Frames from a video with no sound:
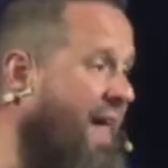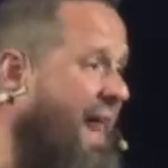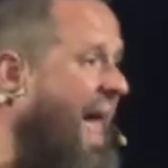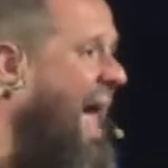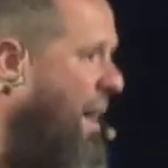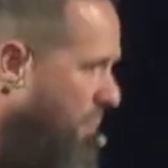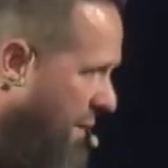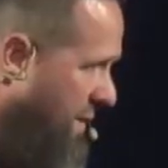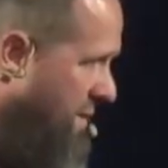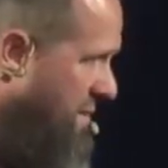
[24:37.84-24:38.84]
How that
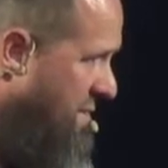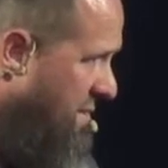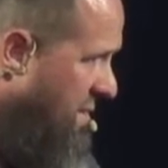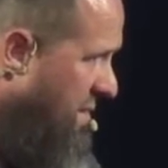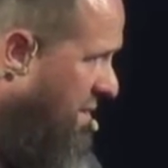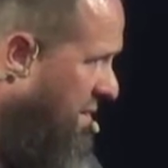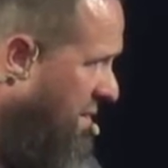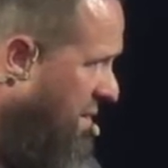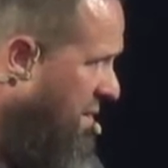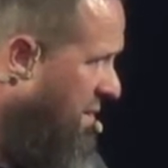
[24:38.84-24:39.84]
happens
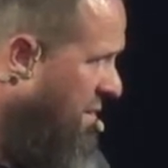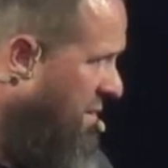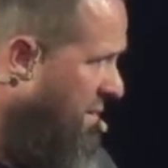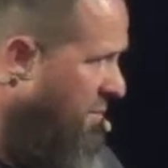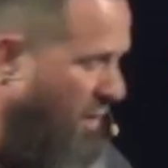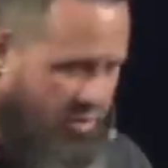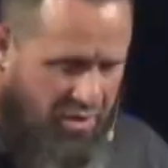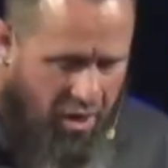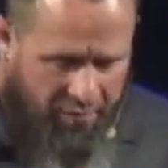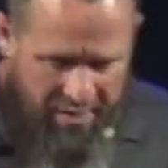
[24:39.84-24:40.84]

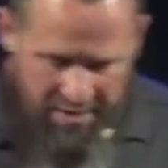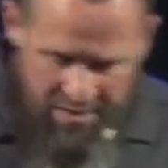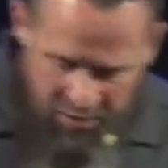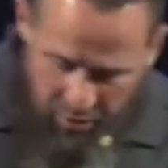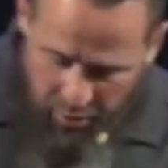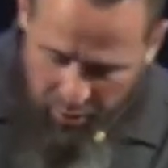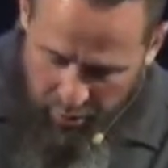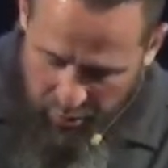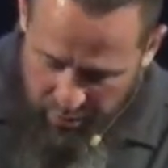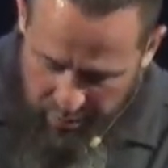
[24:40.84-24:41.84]
most often is
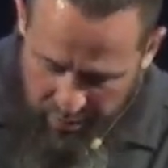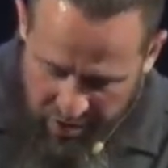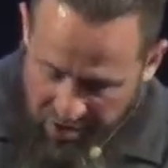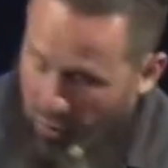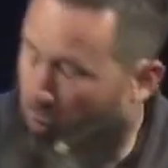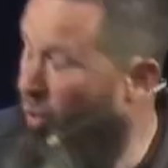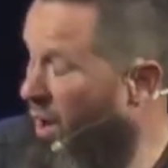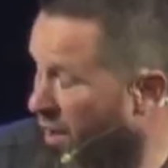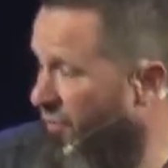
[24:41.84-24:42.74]
through just a